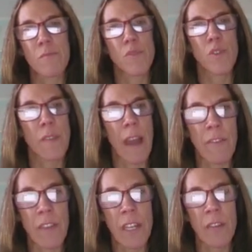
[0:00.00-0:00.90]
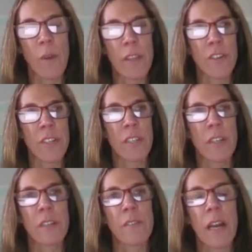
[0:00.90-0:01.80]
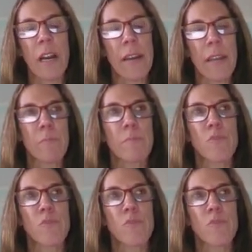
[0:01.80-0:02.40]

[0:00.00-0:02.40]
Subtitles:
surviving, whether it's it